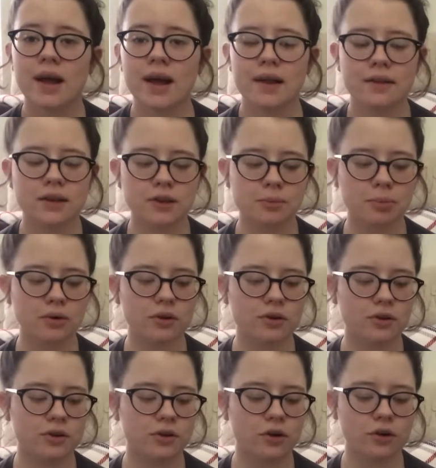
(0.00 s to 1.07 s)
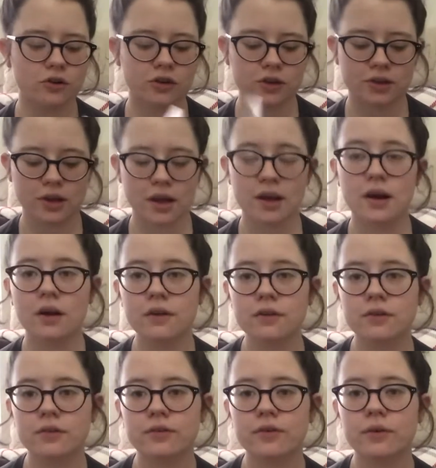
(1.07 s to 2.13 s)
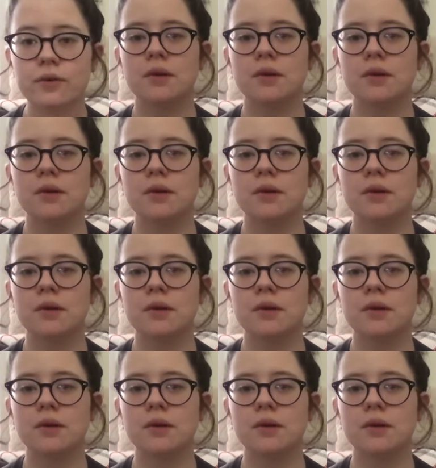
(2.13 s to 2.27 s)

And these books are just like colorful.